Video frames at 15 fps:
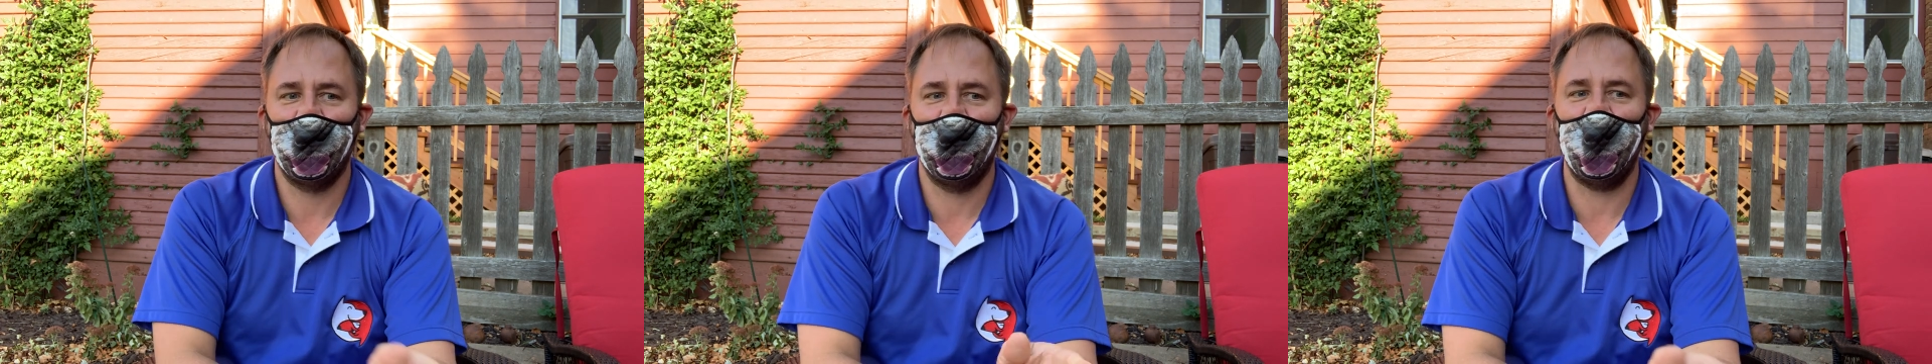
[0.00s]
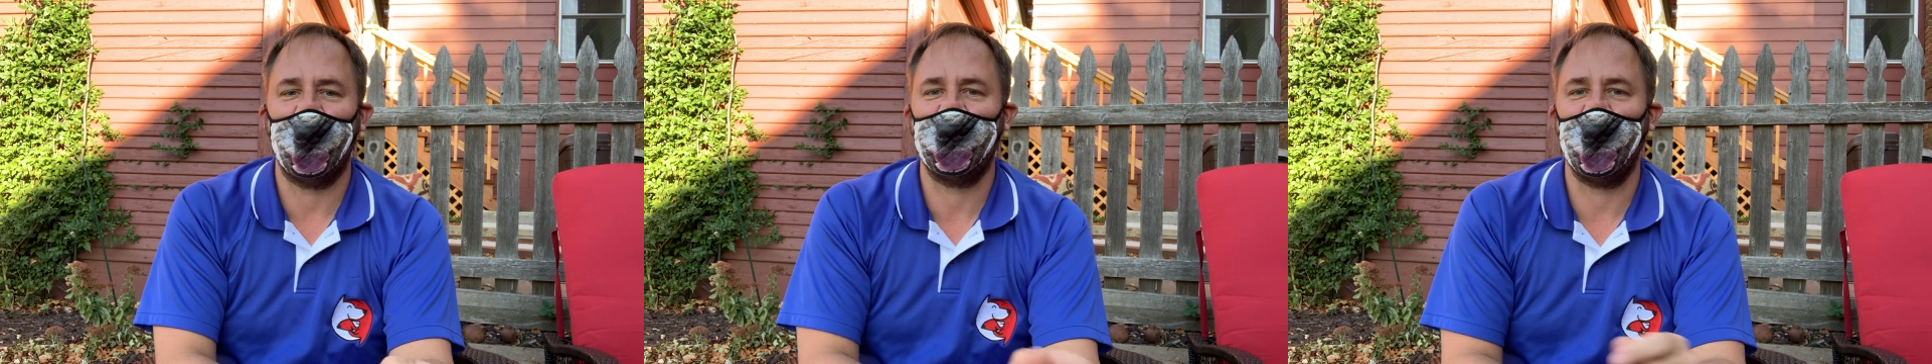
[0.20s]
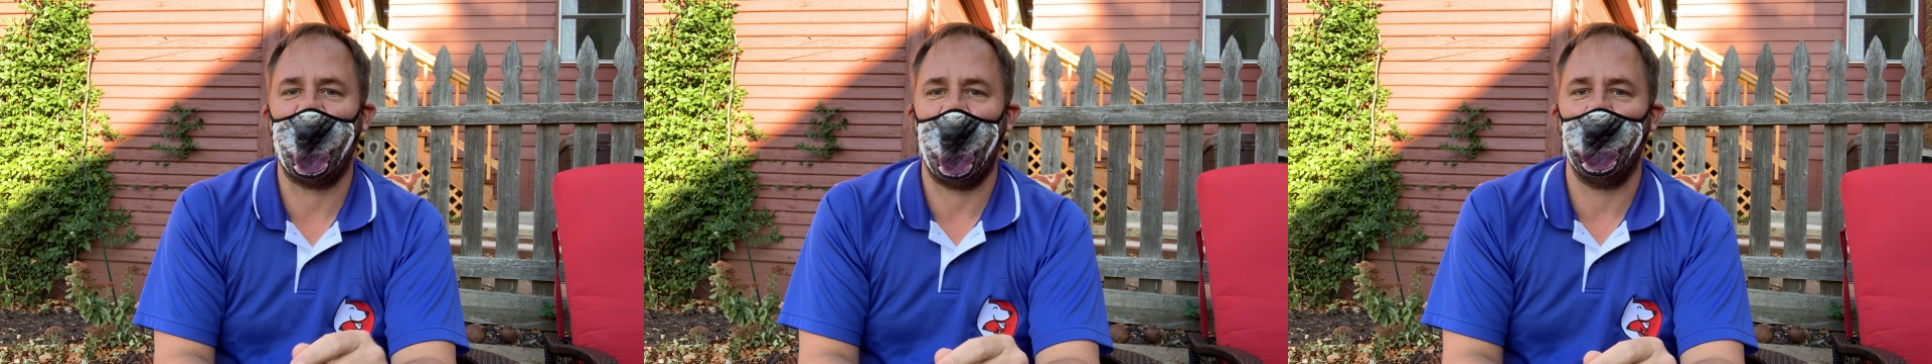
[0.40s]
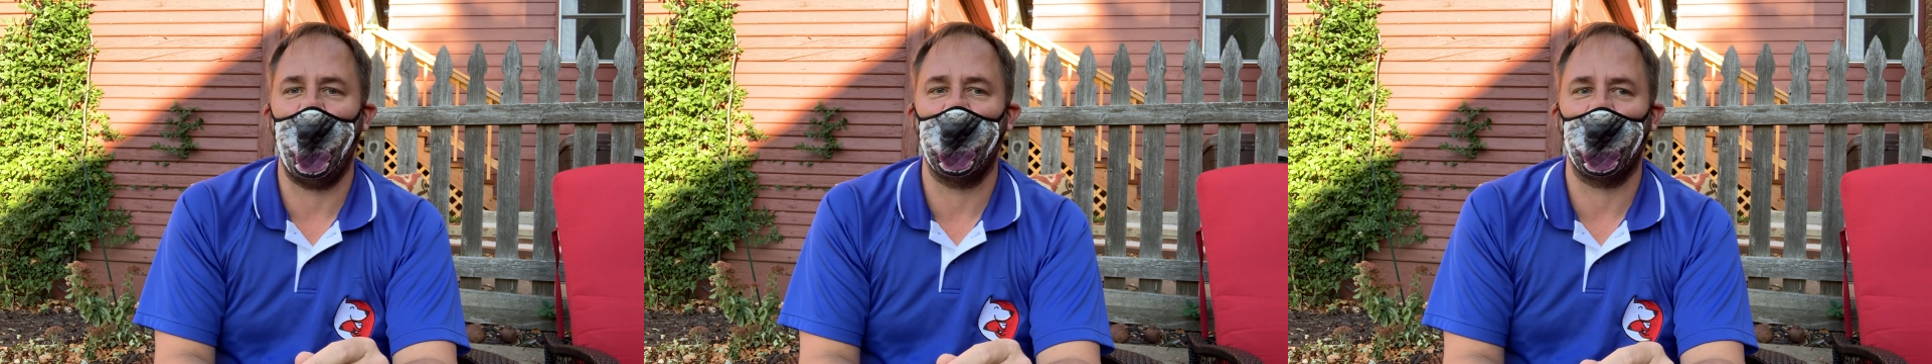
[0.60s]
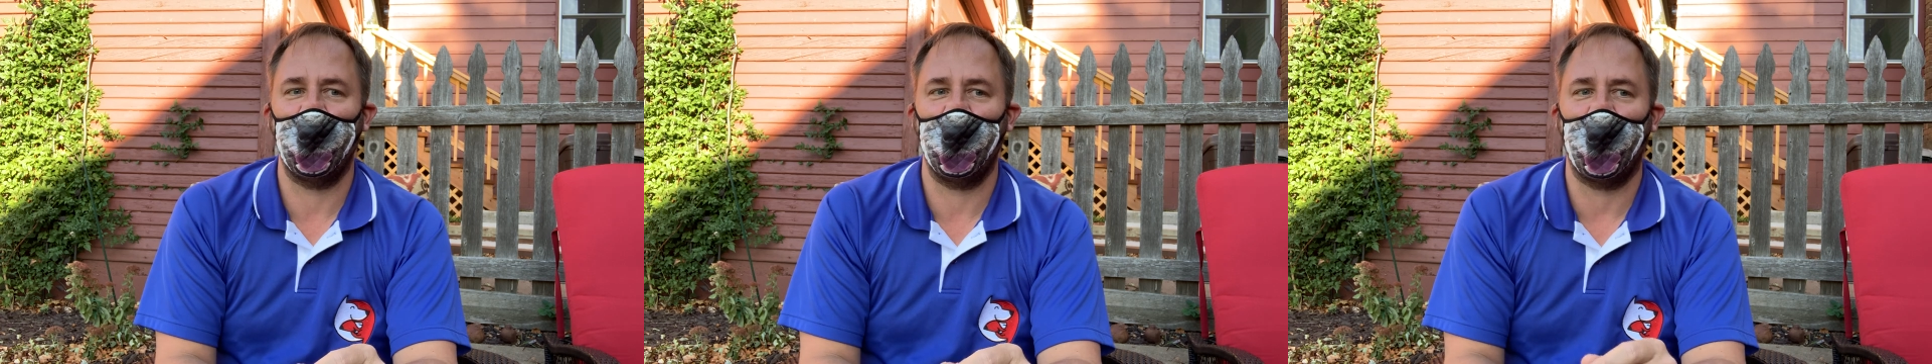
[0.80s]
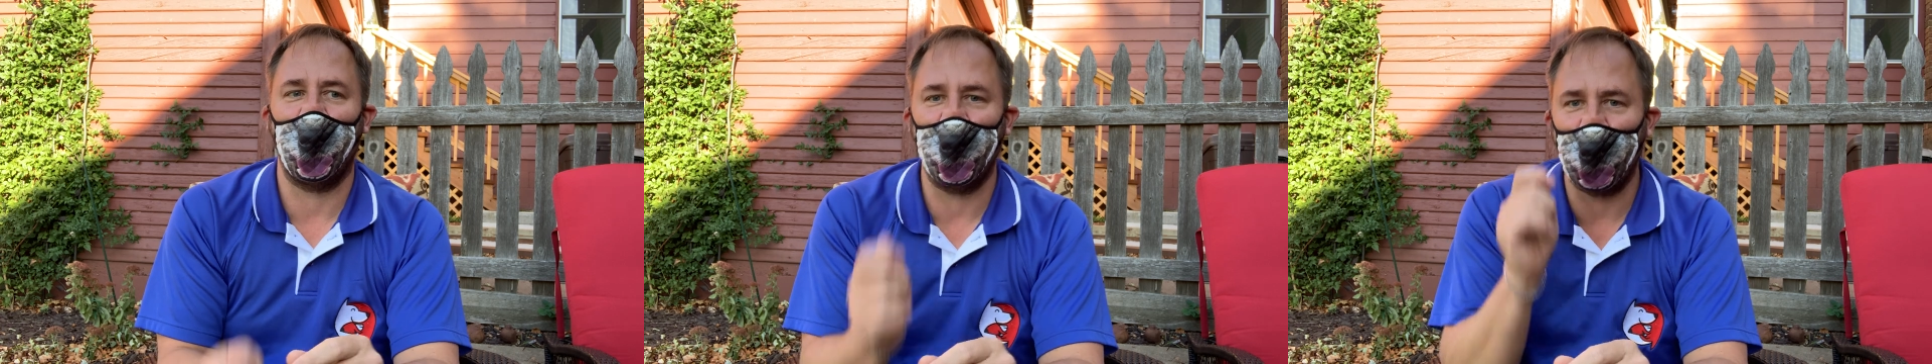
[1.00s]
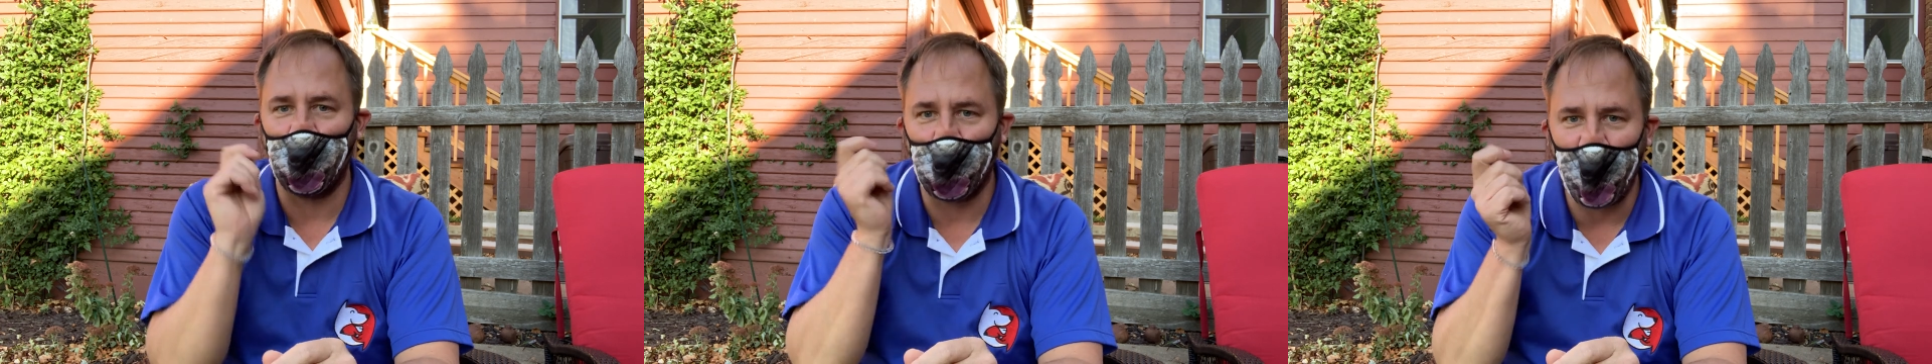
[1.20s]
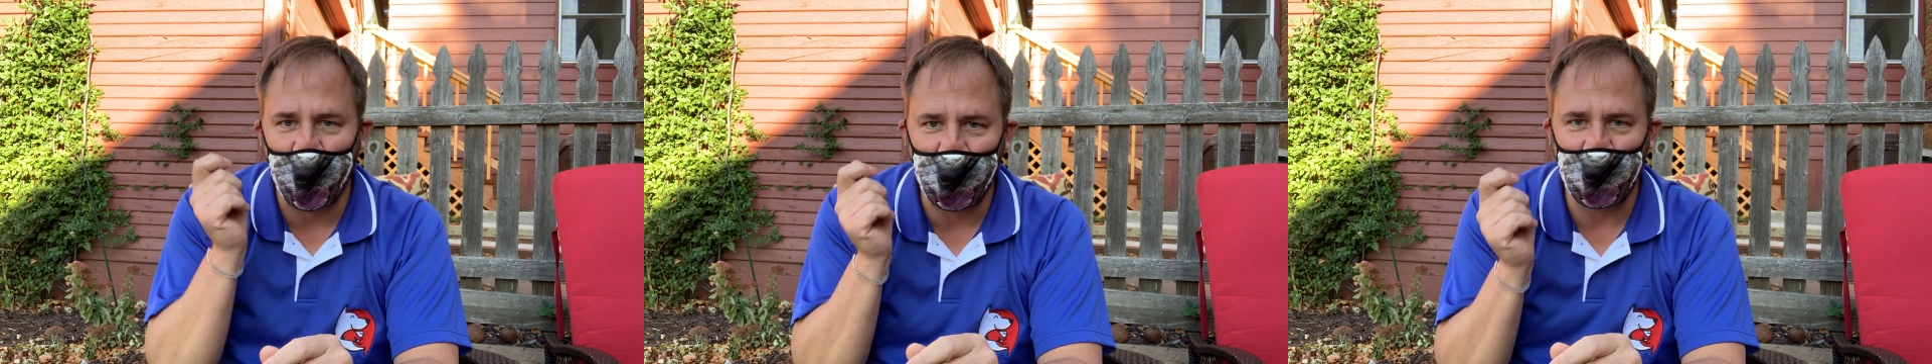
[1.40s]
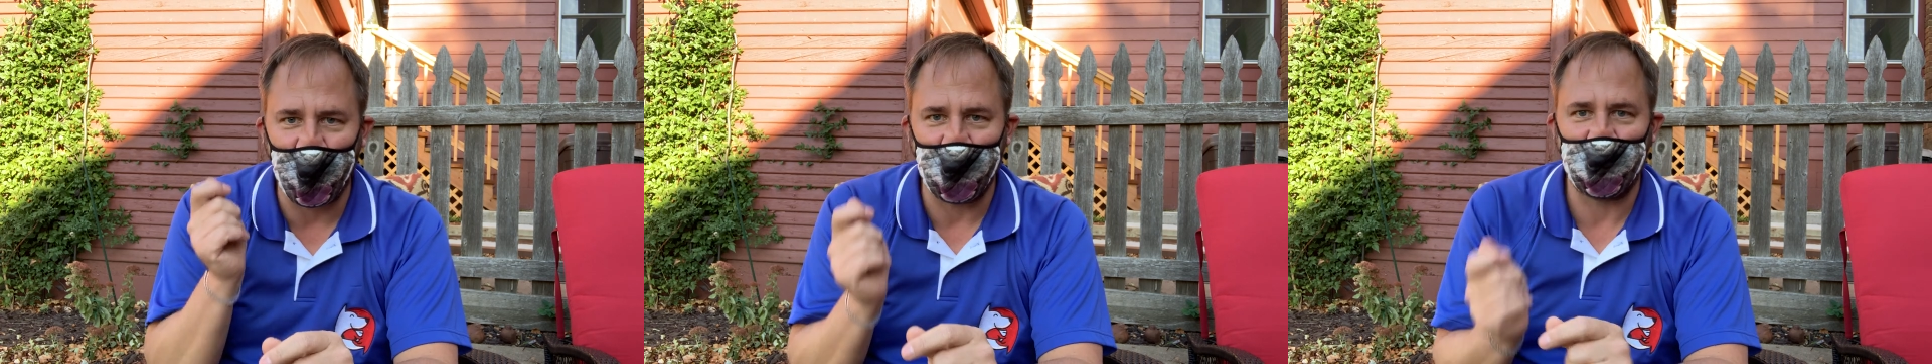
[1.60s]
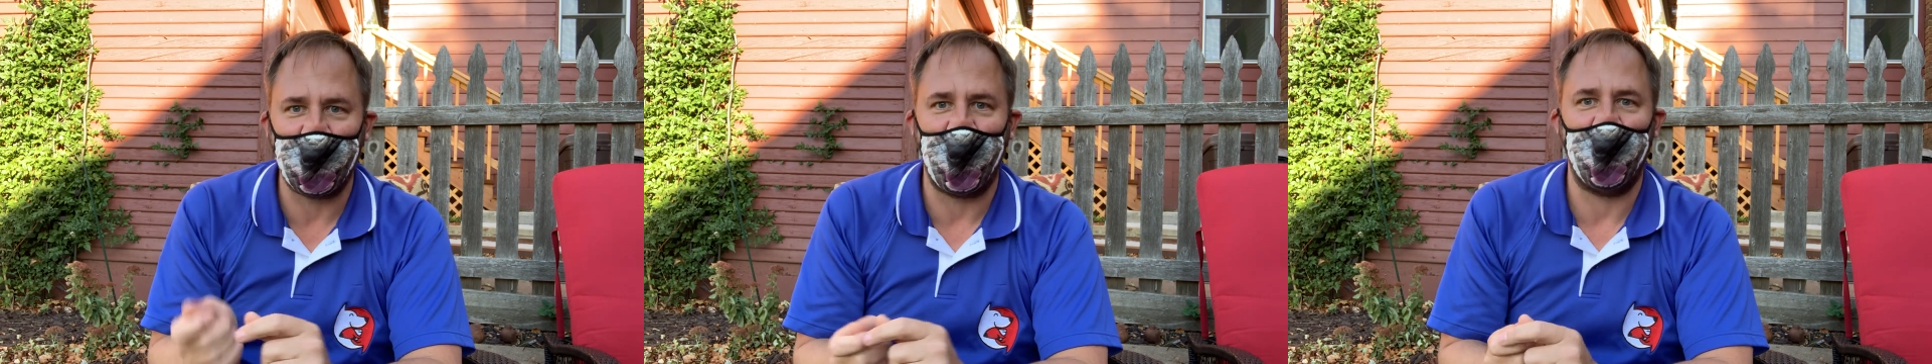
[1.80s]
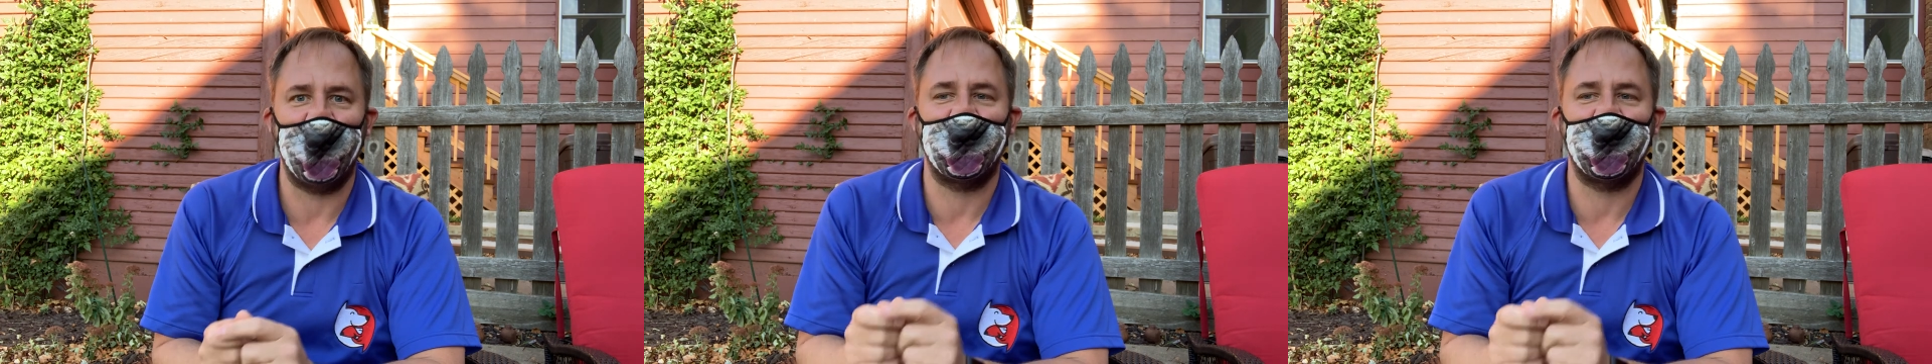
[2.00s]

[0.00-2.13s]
Dixie came over, and the Guardian recognized that